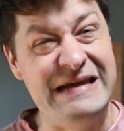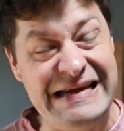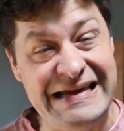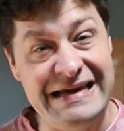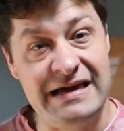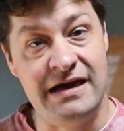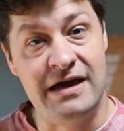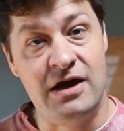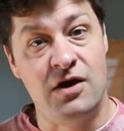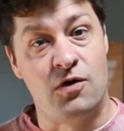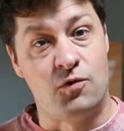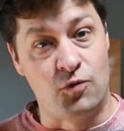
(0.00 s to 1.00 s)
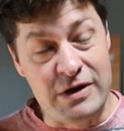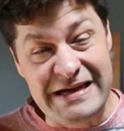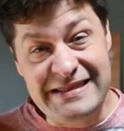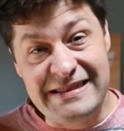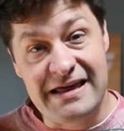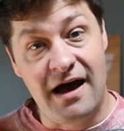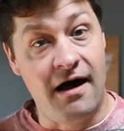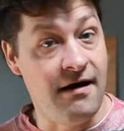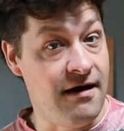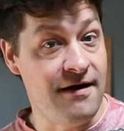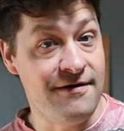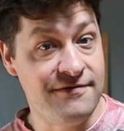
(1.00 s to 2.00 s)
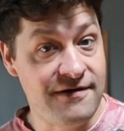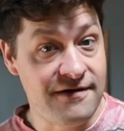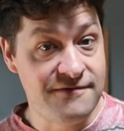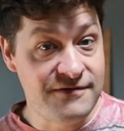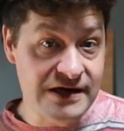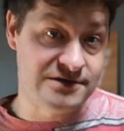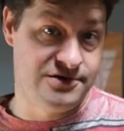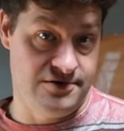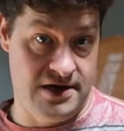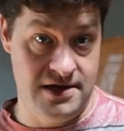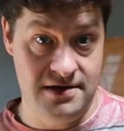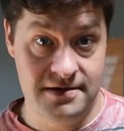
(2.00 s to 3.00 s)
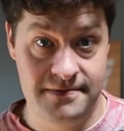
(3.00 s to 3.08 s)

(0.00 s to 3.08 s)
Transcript: meaning wreath of victory.